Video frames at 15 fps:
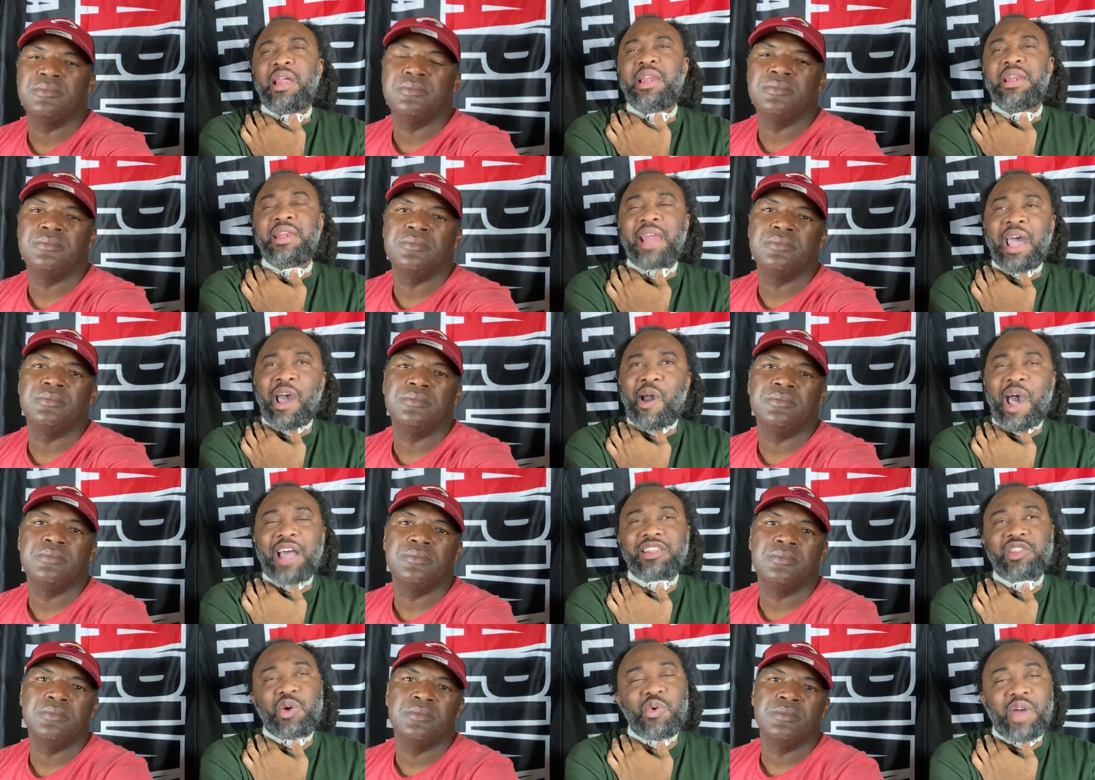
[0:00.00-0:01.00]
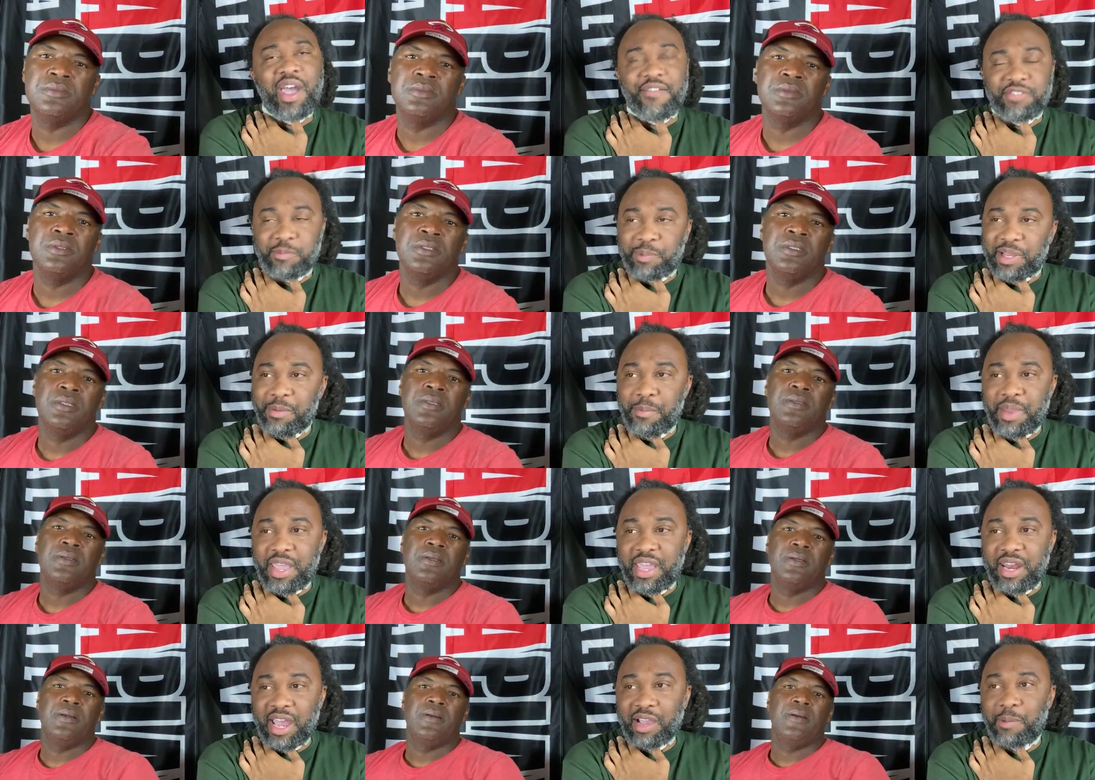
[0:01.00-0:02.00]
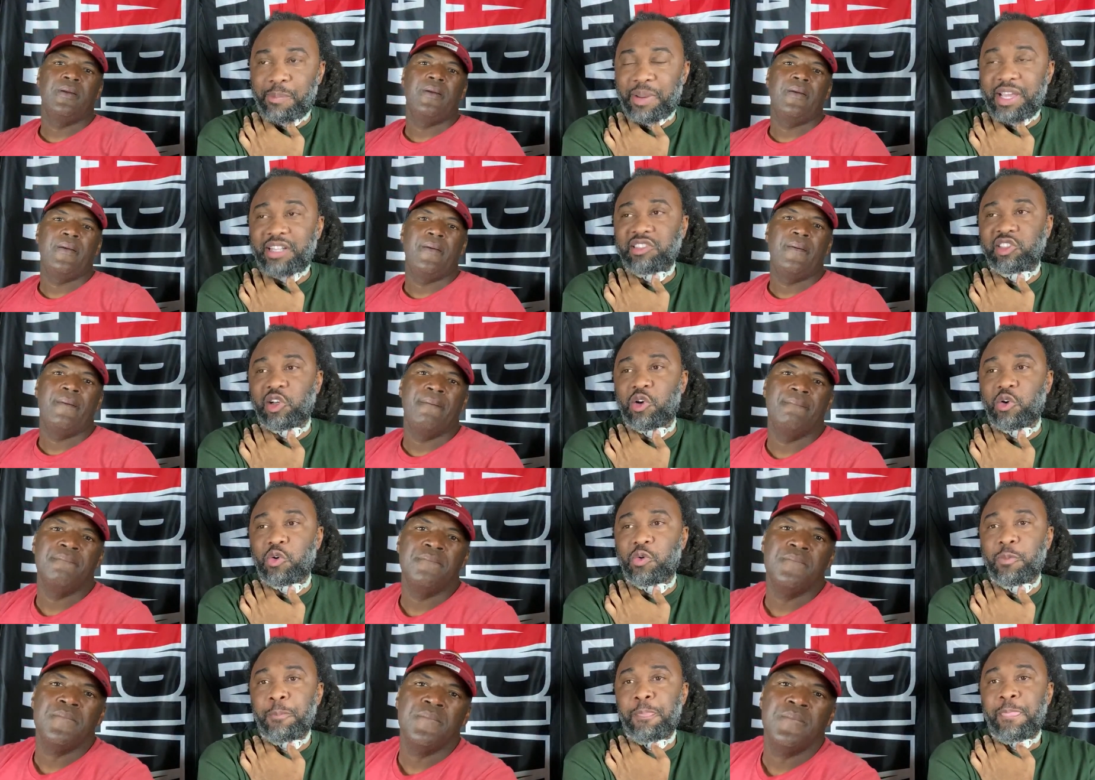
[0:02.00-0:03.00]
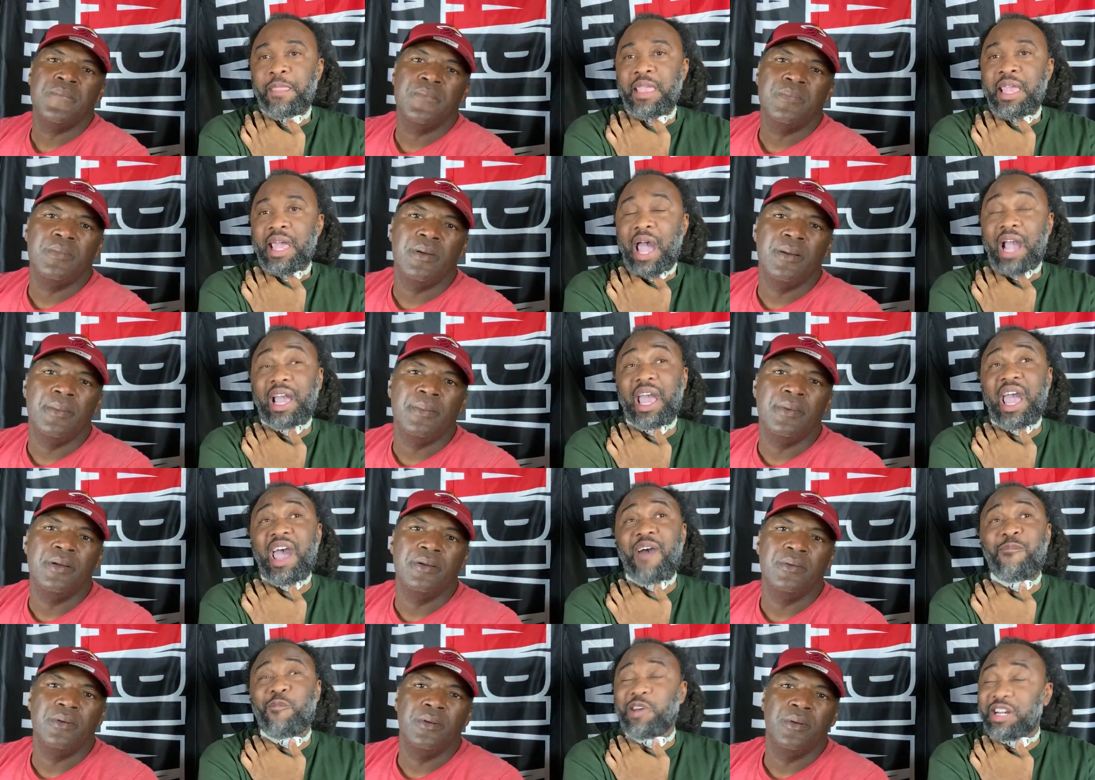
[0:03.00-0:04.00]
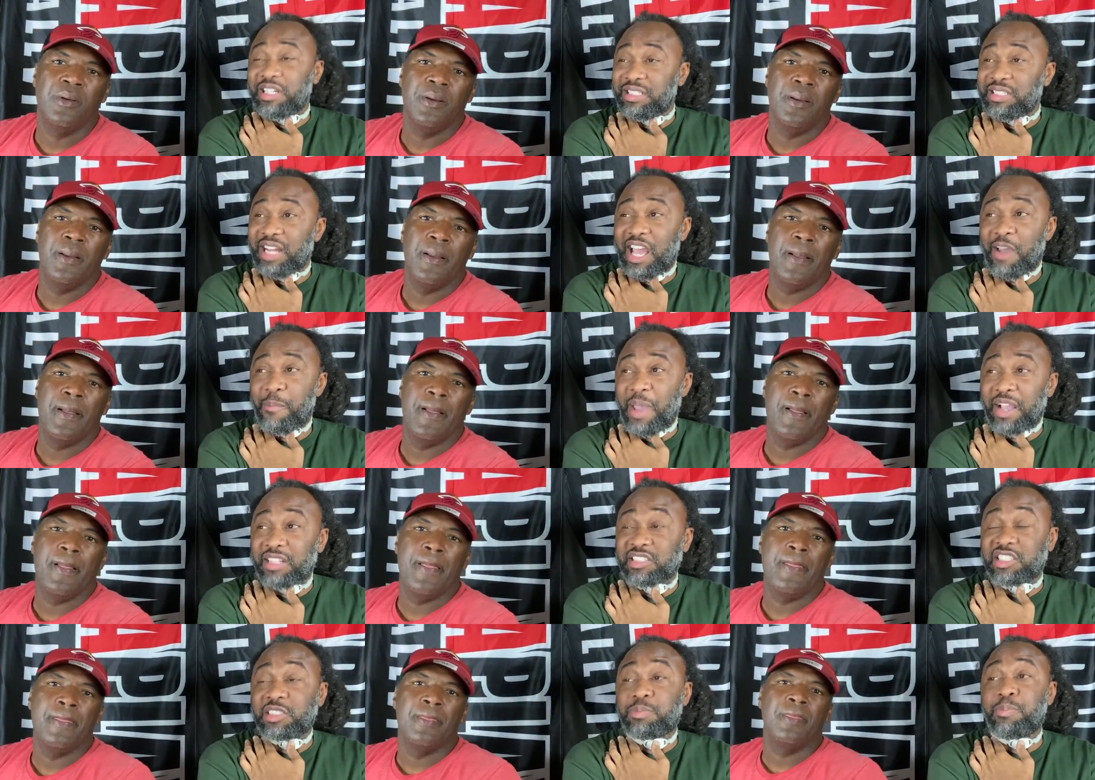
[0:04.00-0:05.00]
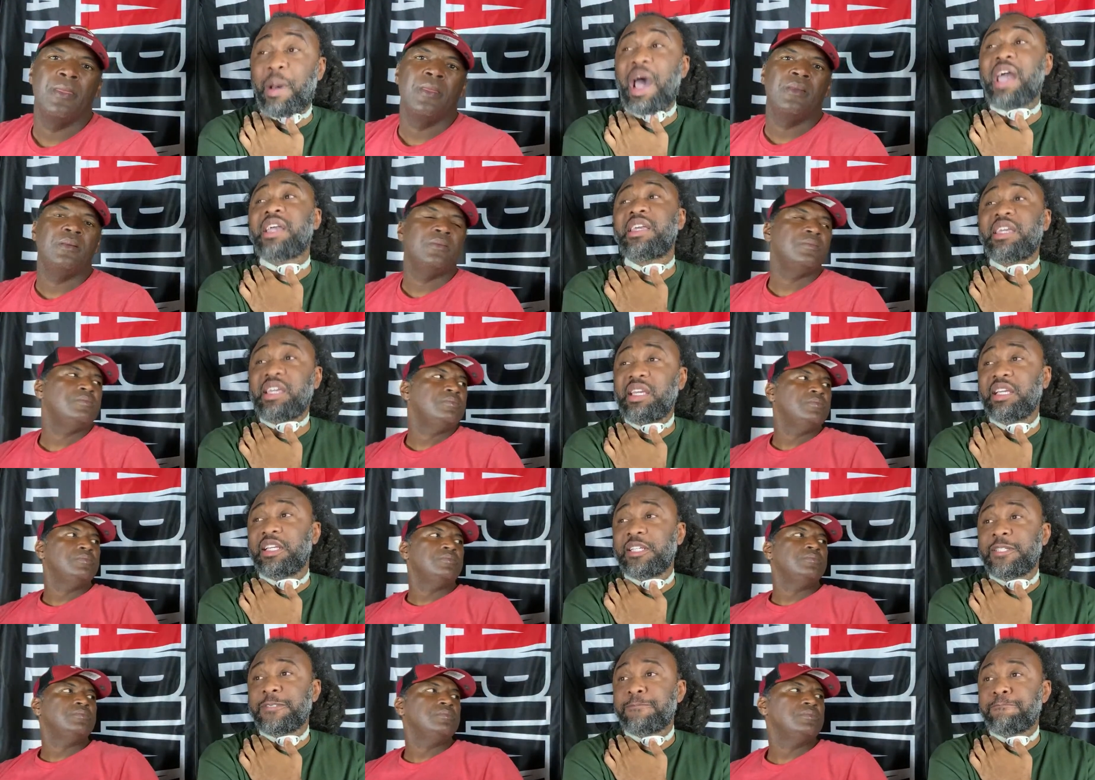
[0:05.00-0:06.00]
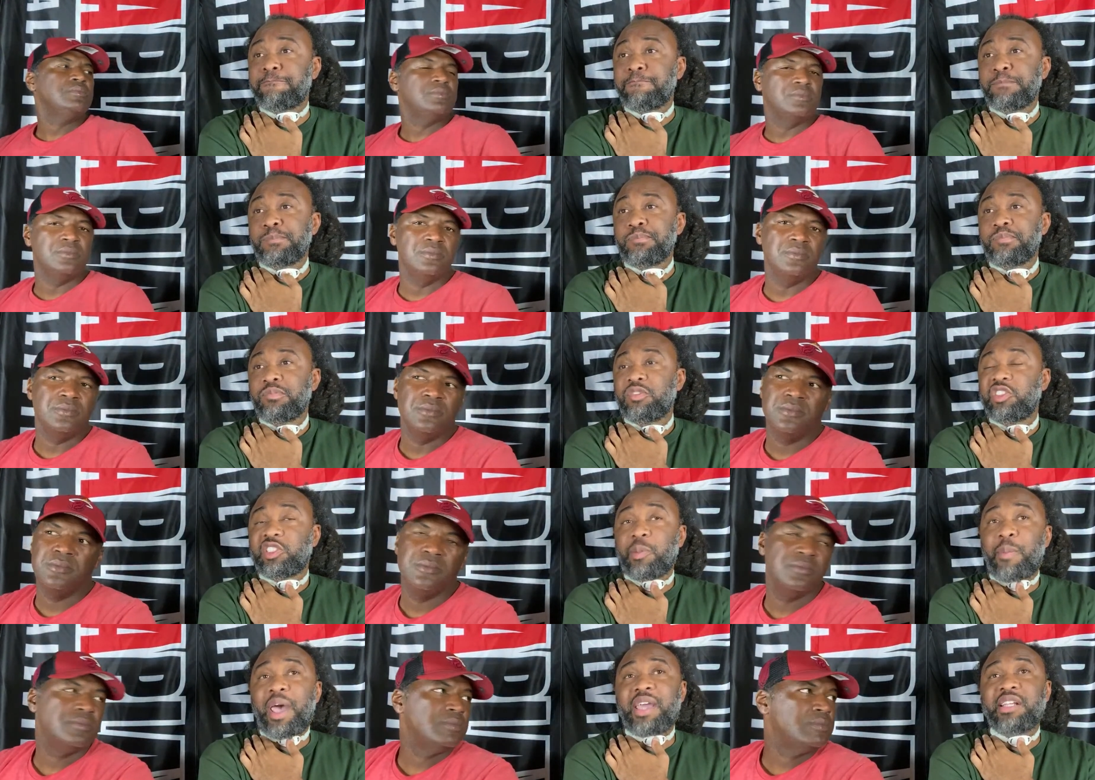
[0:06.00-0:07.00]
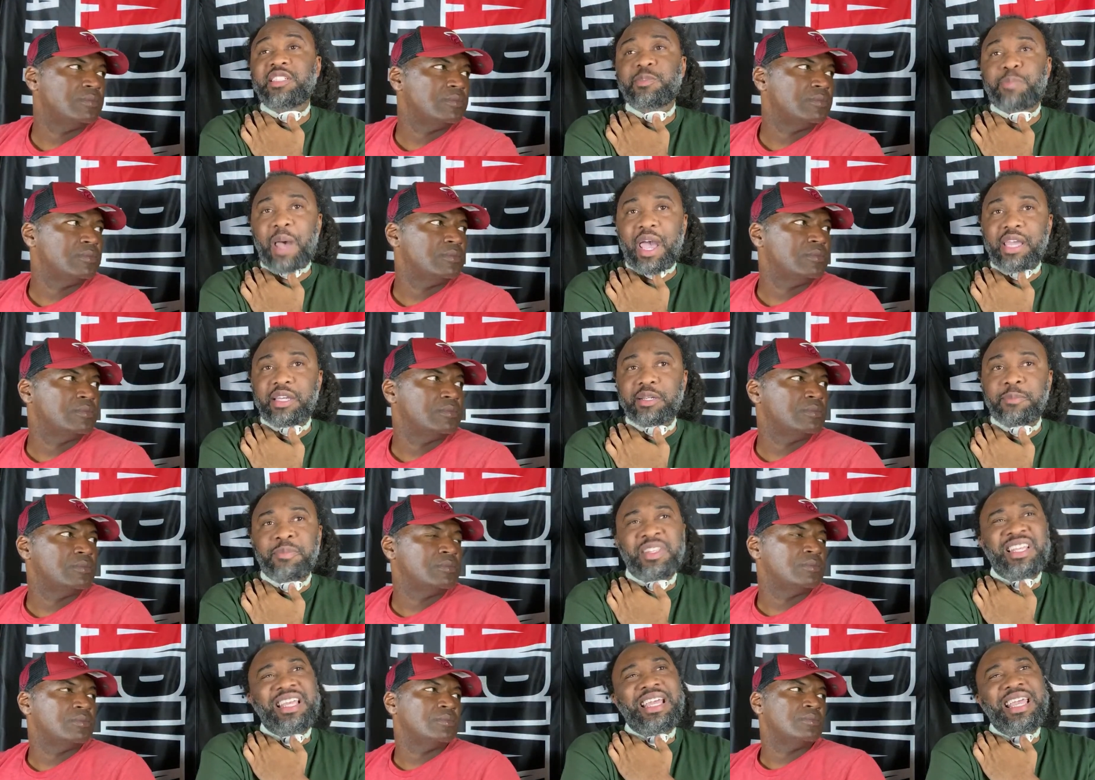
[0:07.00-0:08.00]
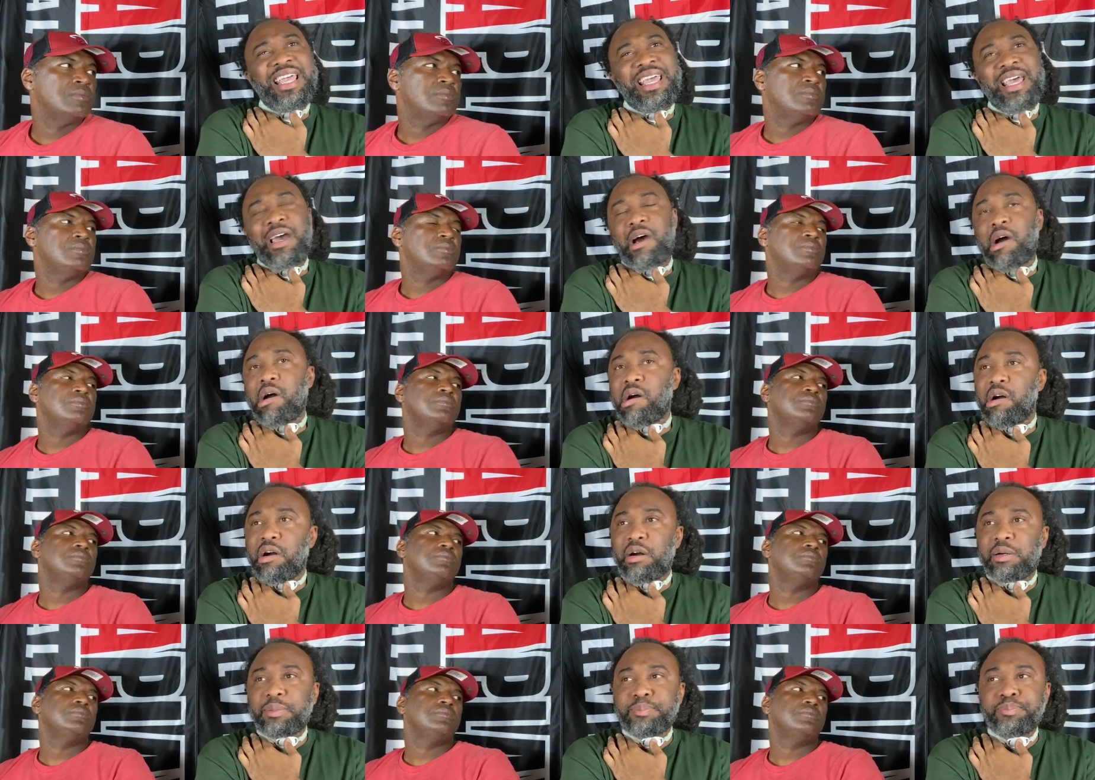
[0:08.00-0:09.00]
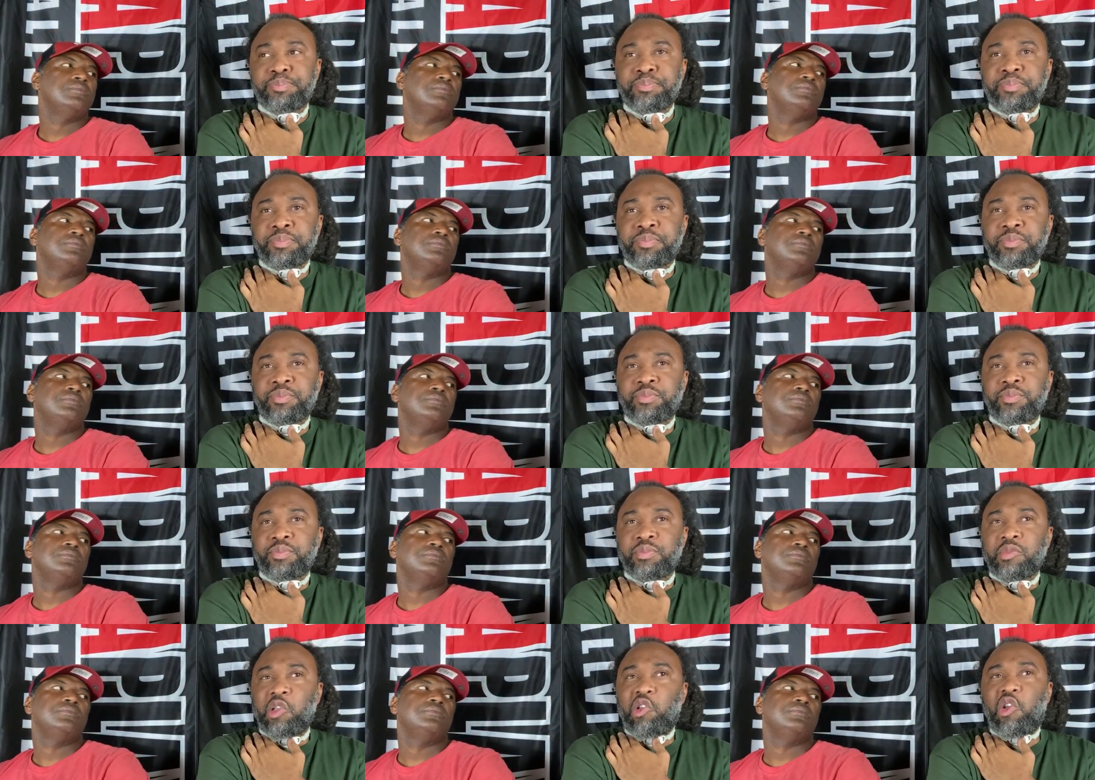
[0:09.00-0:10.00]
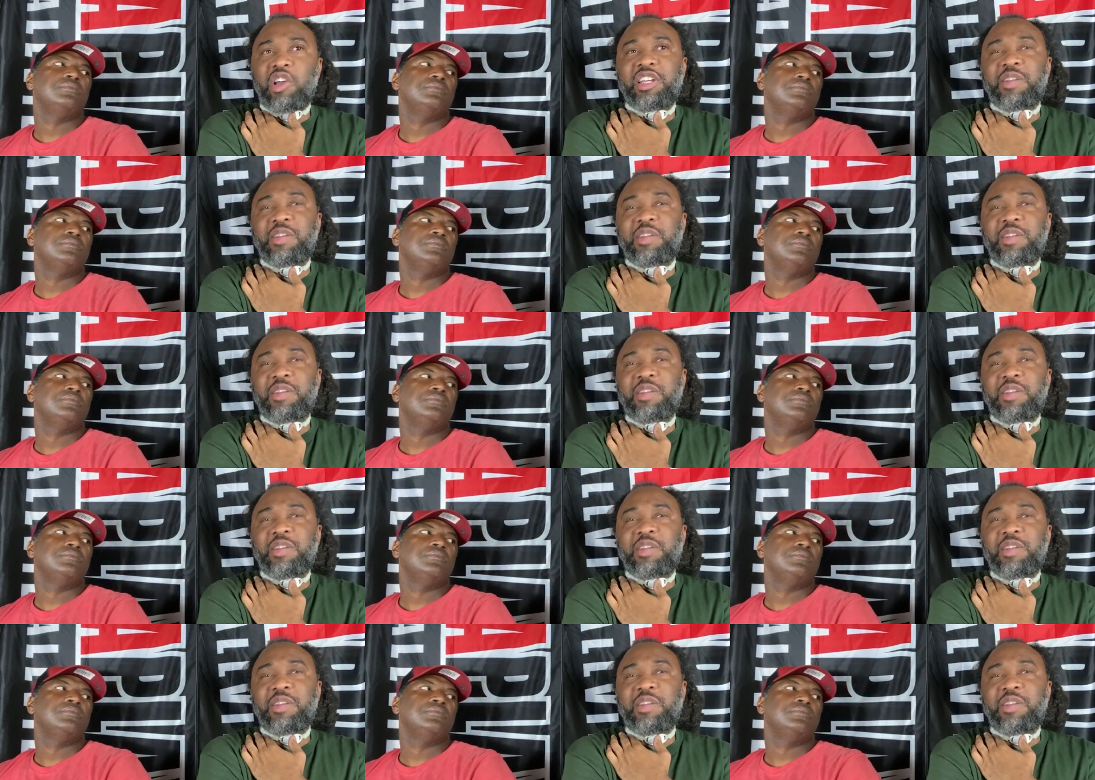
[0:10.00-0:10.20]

Speaker 1: Now I don't have to play man. I can play a zone. I can have one of these linebackers spy King. Mm-hmm. Somebody to spy him. Um, you know,